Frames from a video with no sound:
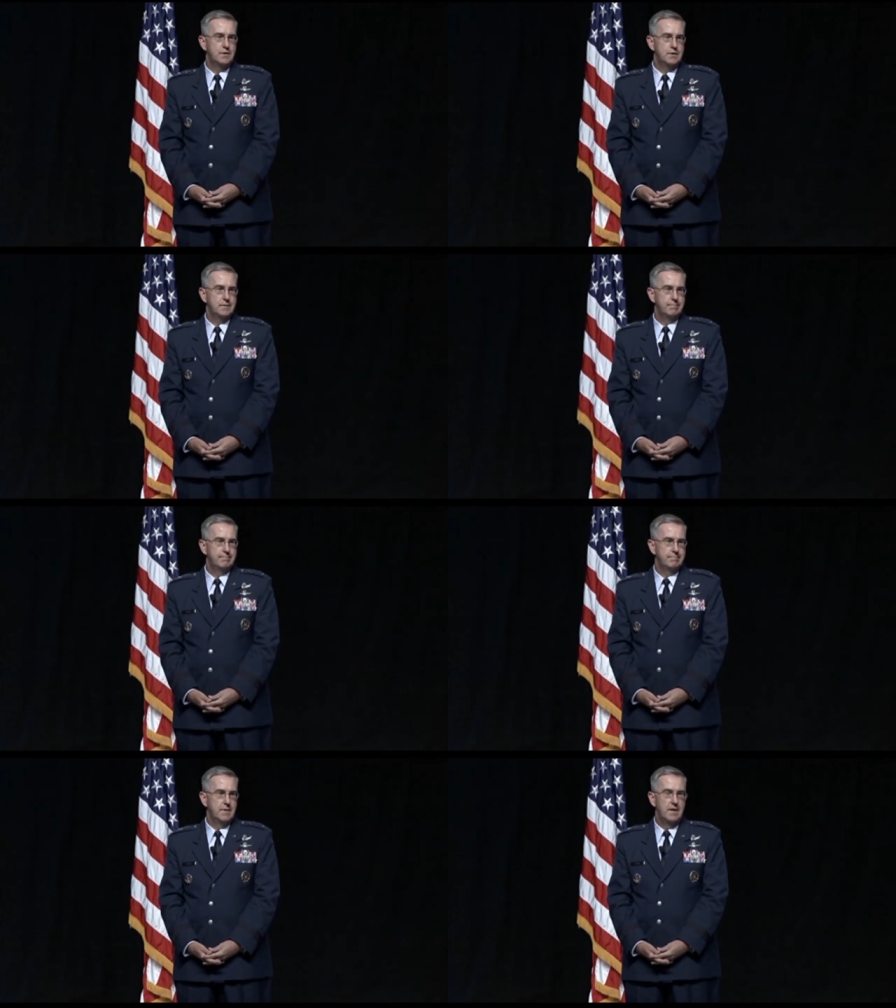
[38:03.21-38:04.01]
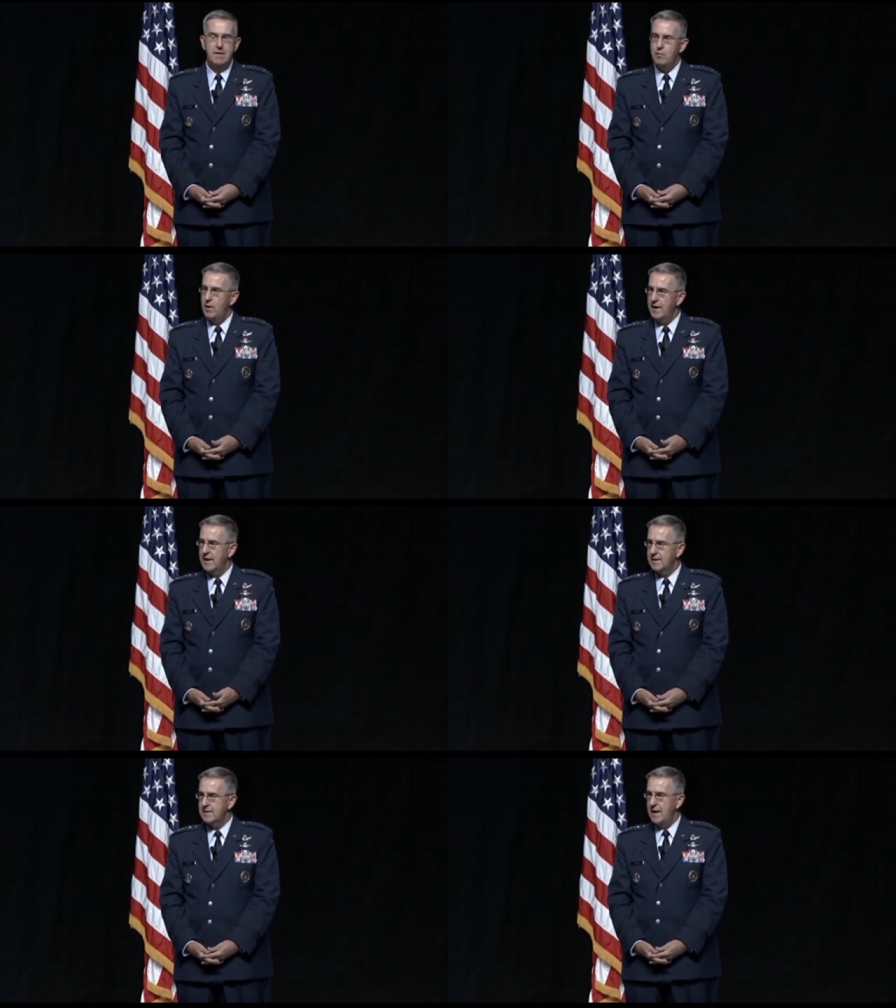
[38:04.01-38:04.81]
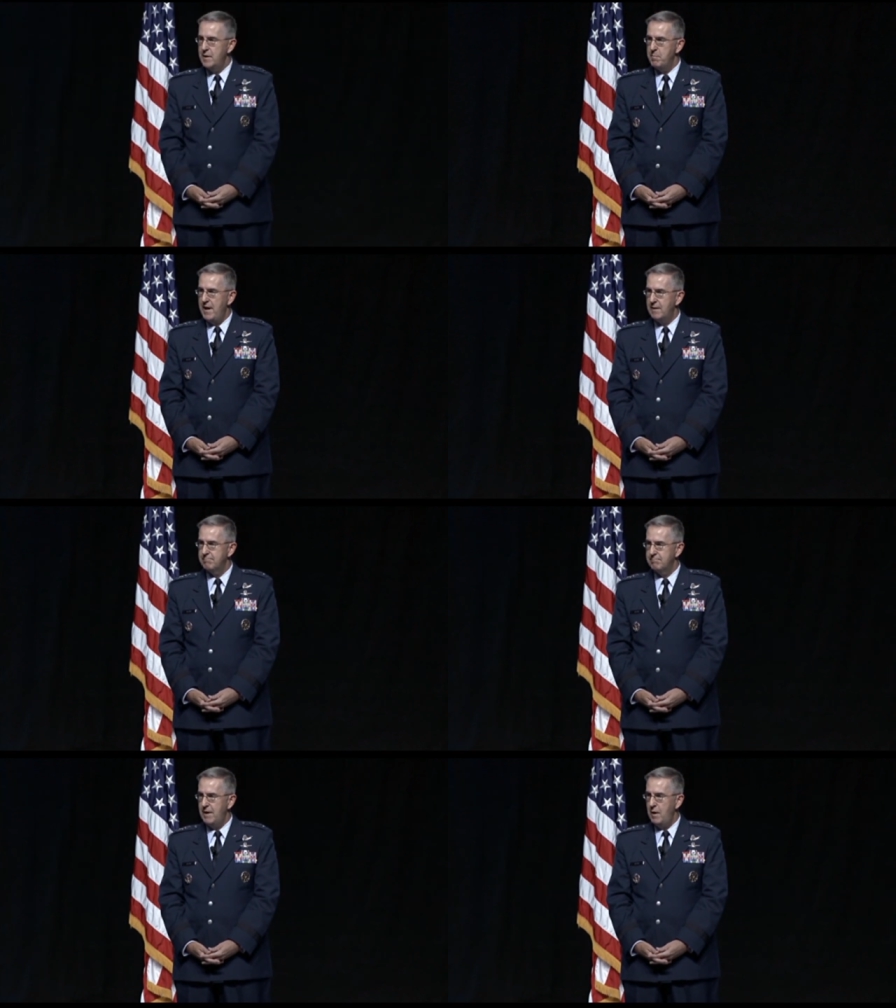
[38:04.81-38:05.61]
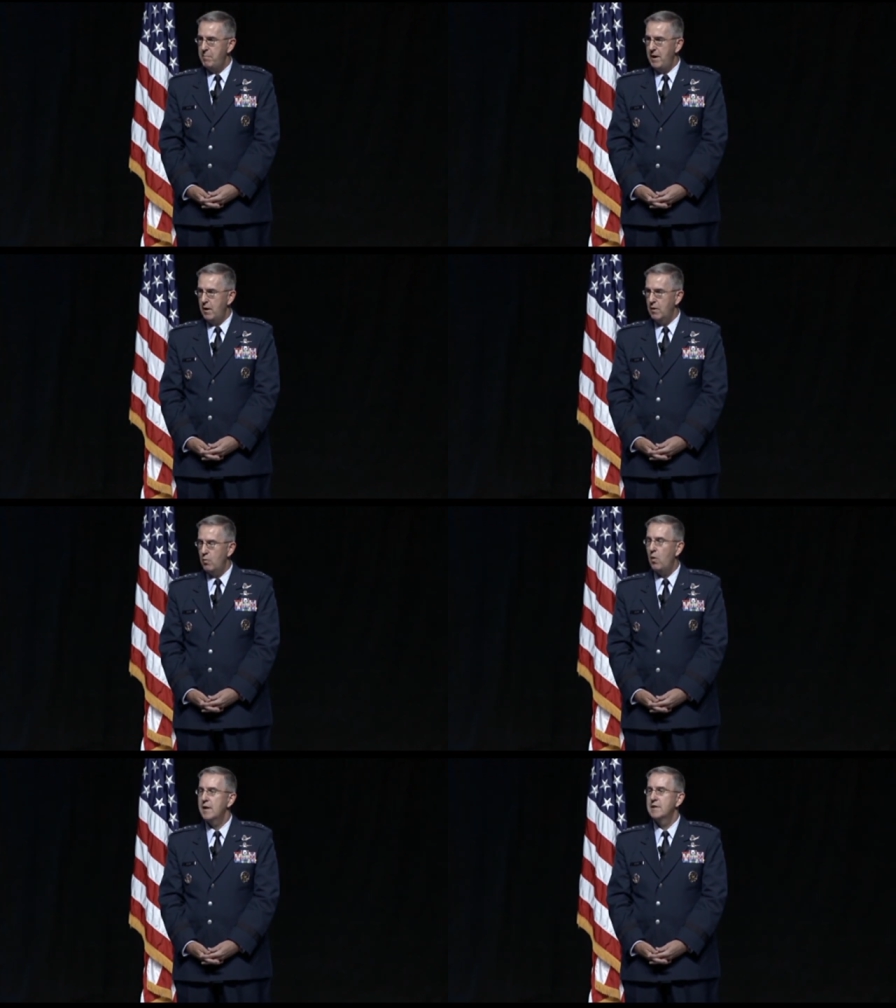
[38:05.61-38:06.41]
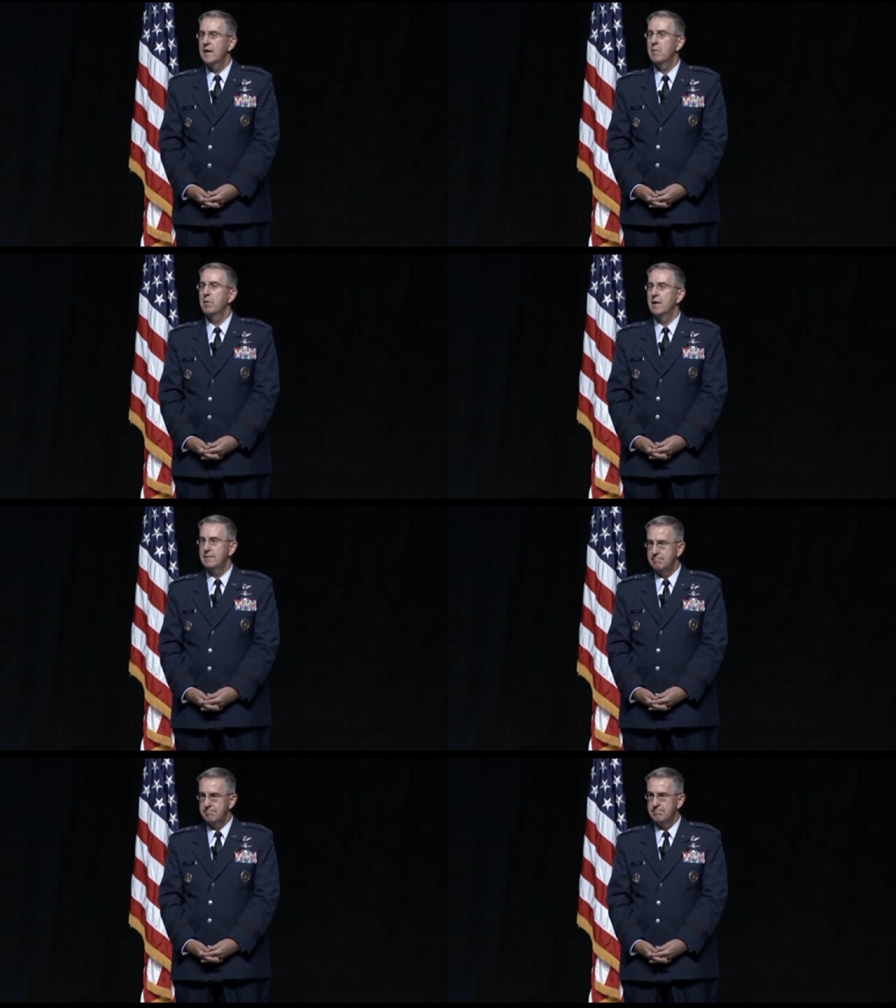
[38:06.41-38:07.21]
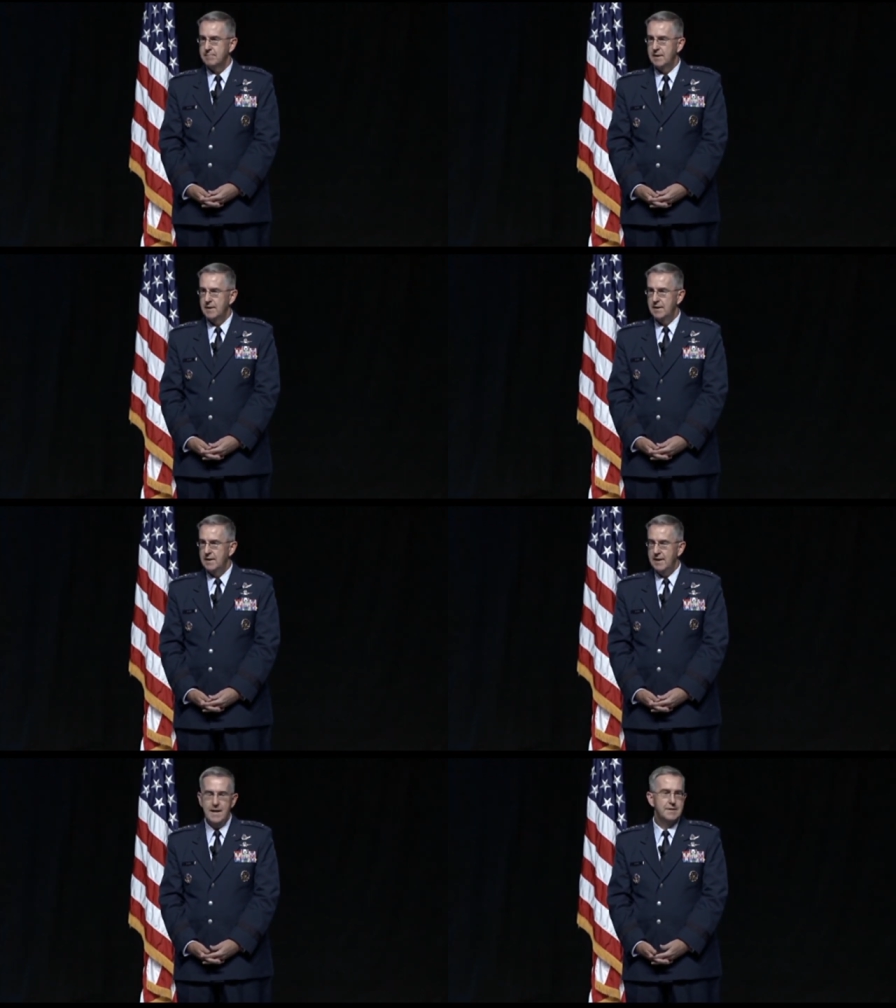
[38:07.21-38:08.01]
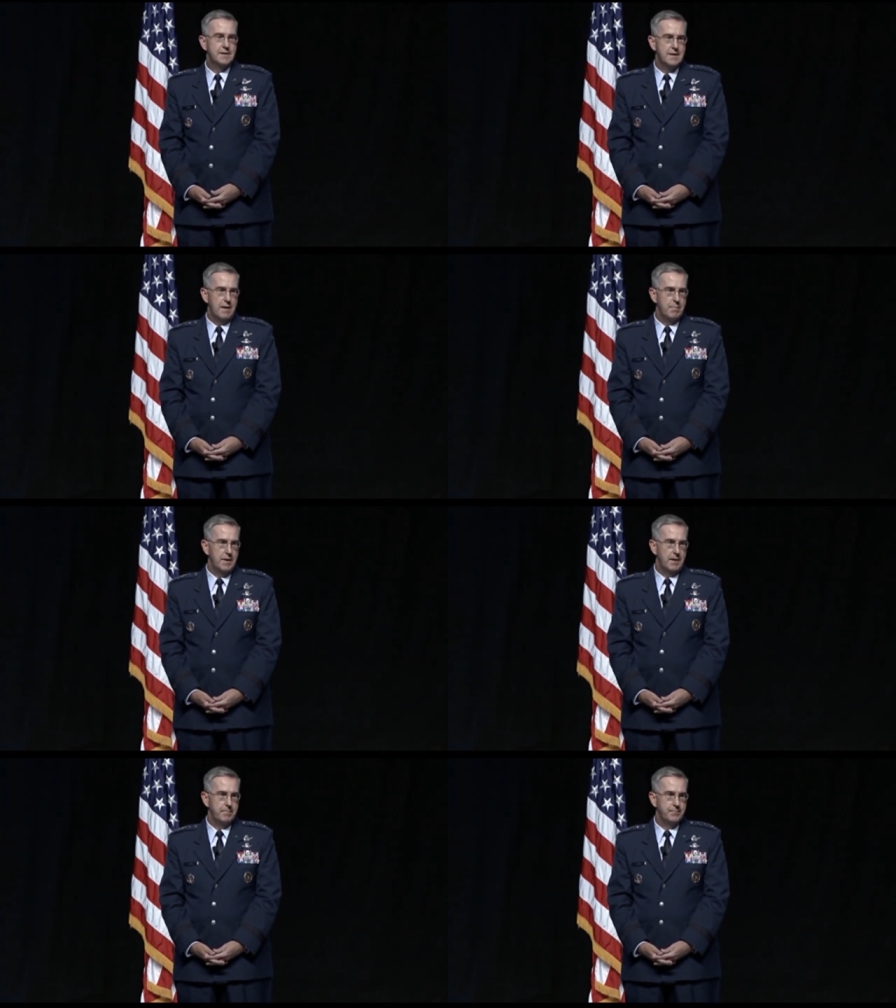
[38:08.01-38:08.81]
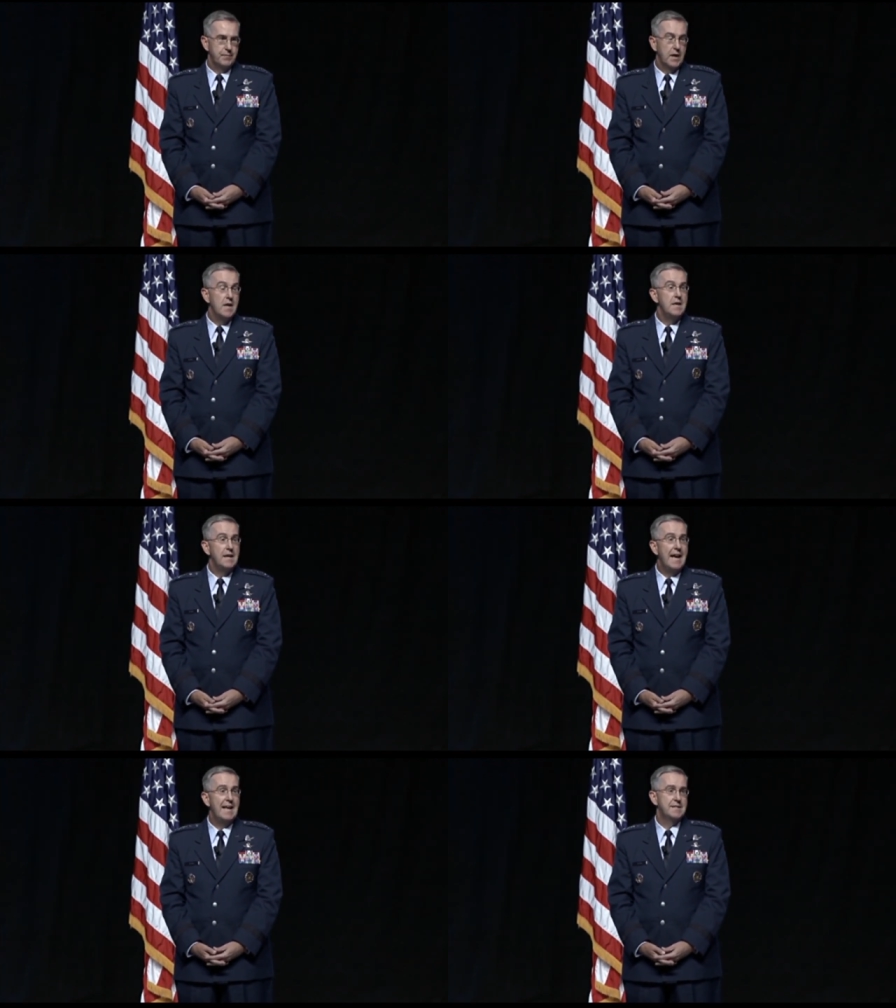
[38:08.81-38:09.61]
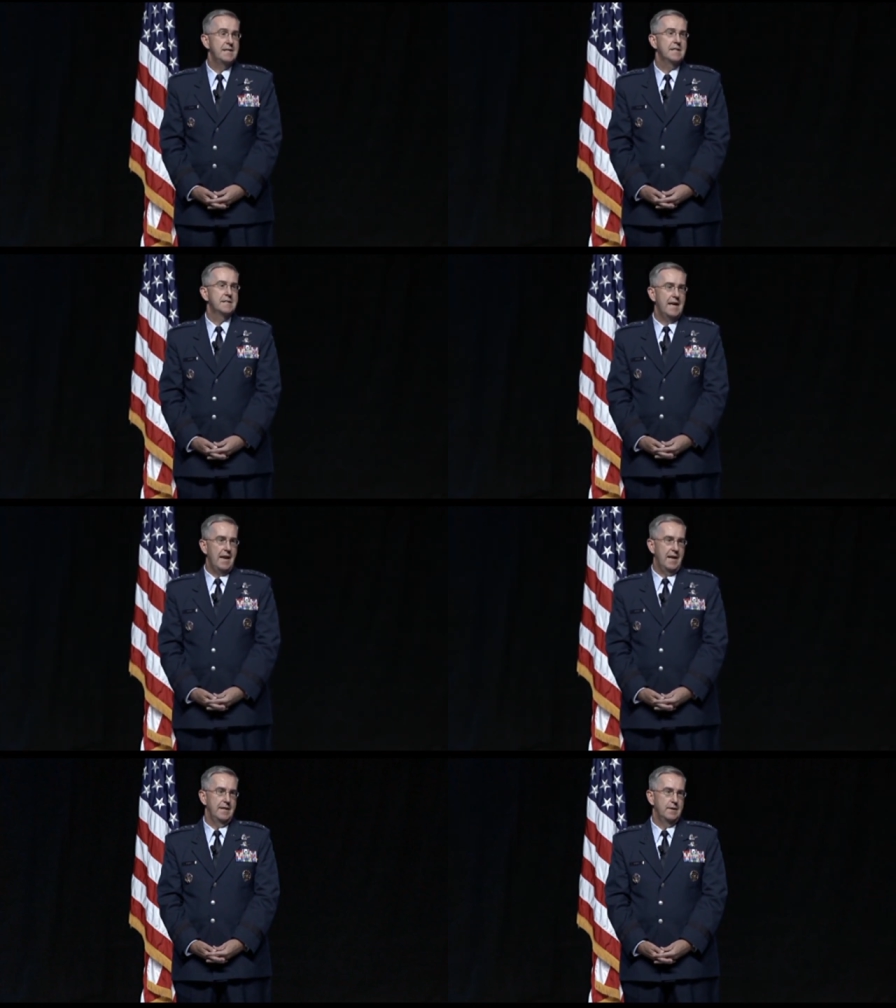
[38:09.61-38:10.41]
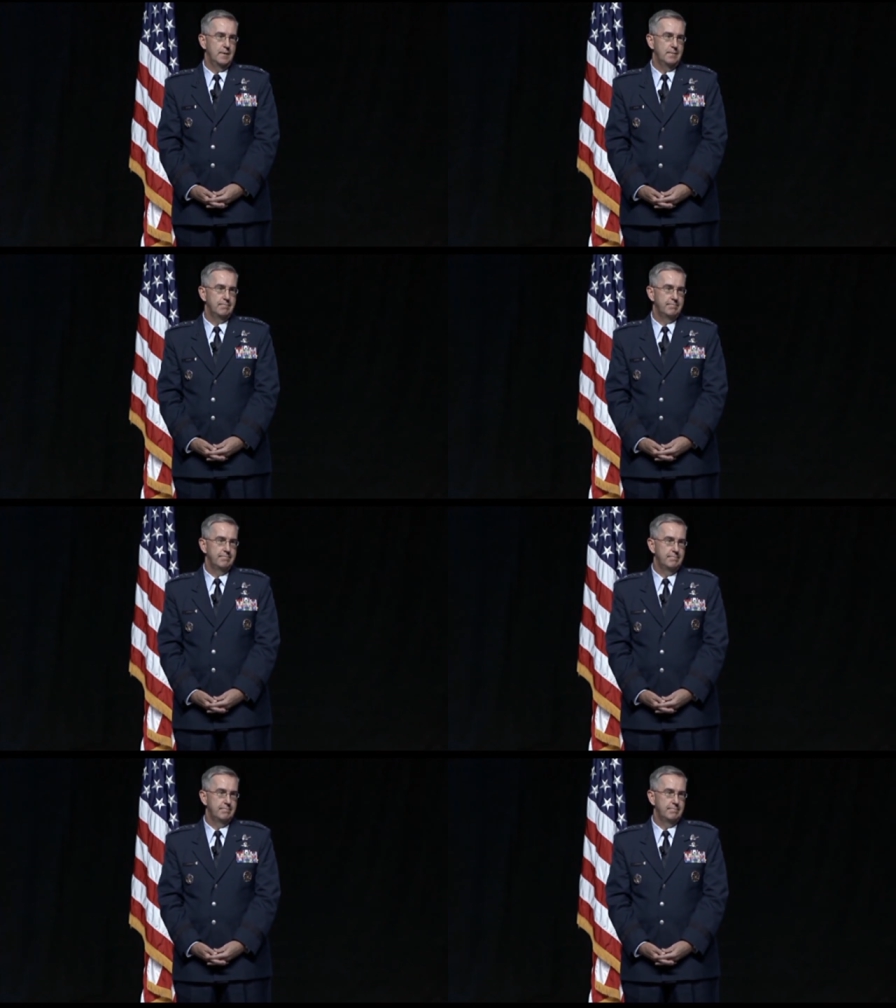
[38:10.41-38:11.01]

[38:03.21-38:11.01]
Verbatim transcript: a launch. If you want to get excited about air power, watch an airplane. It's the same thing. You can't see a satellite, though.